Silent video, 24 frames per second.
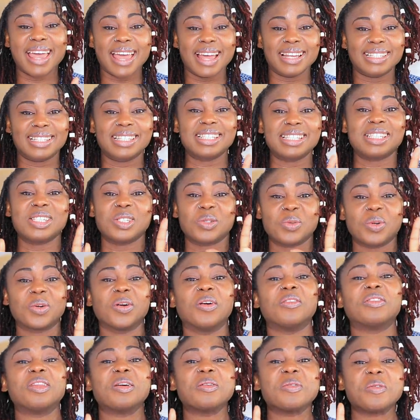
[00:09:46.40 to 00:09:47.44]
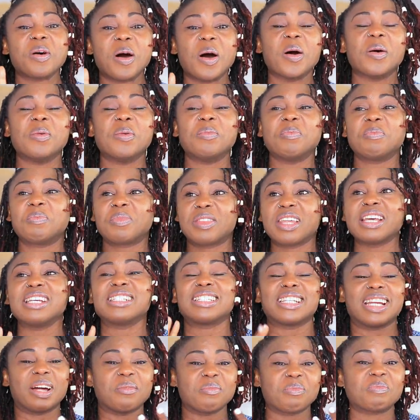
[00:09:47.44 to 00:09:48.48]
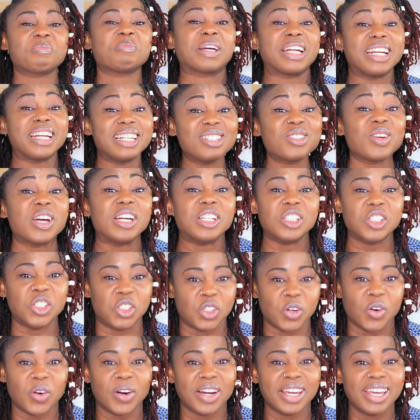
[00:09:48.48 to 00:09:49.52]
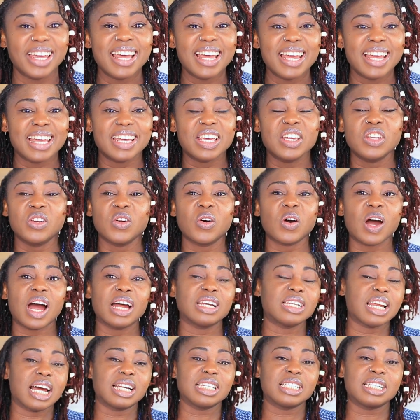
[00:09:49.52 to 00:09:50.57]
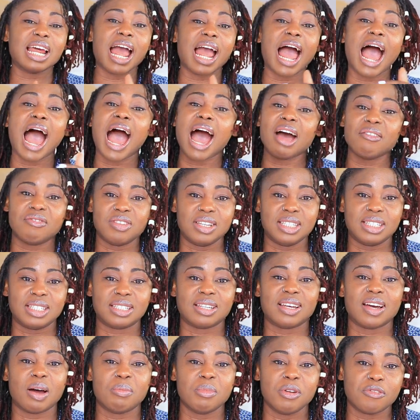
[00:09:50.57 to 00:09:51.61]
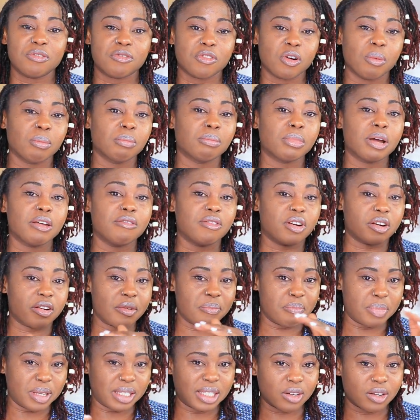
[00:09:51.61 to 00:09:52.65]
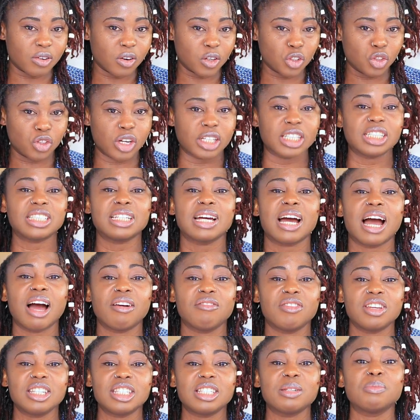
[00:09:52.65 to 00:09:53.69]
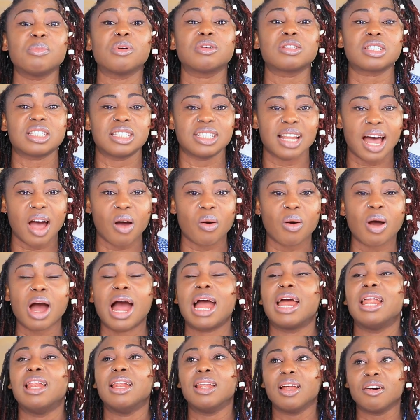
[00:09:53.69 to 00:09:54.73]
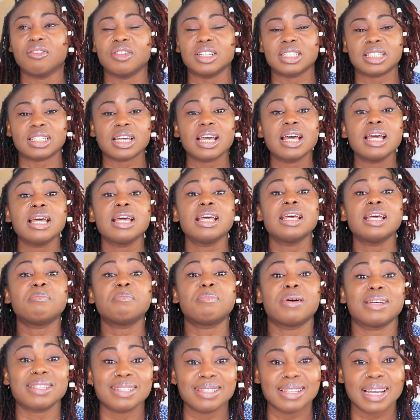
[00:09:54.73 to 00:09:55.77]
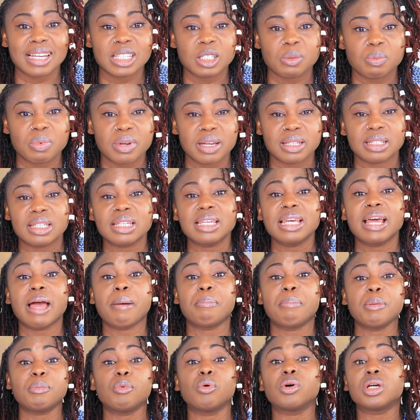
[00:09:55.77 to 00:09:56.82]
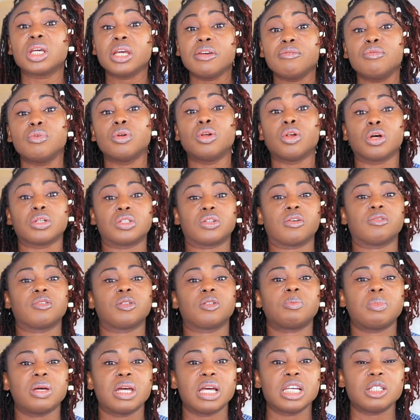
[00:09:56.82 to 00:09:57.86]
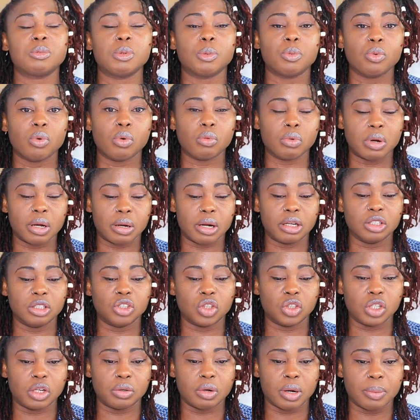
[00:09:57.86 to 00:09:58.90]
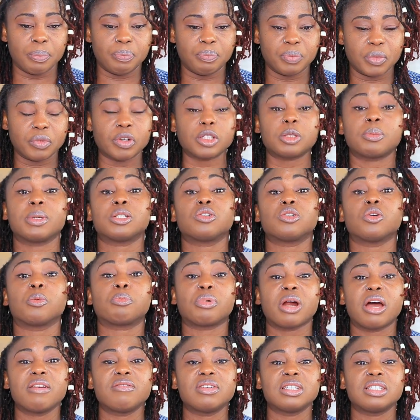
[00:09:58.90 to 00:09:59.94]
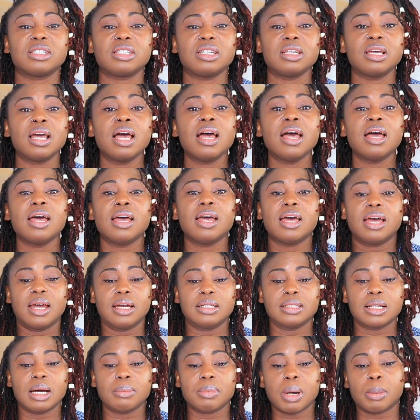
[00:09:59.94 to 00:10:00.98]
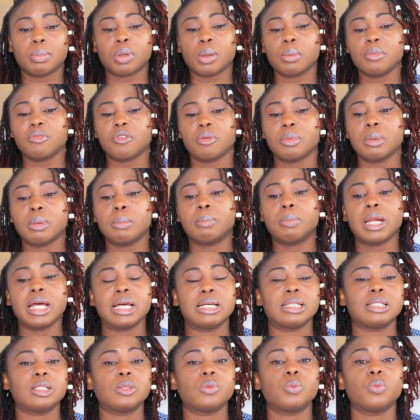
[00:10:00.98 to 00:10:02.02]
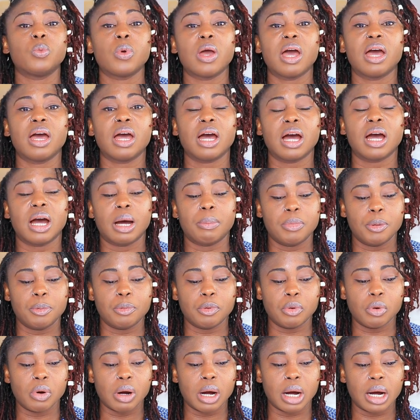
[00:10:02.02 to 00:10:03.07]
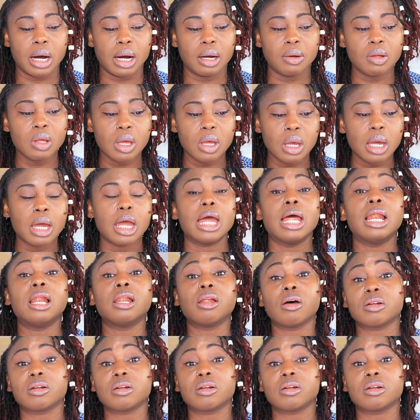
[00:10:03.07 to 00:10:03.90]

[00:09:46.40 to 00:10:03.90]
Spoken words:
eight, this is one of the things that I'm going to enjoy. You know, I didn't have it coming from a very busy country. I didn't have it, but now I love it. Personal space. Here, people give you lots of space. People and respect your privacy. And I'm coming from a place where people are a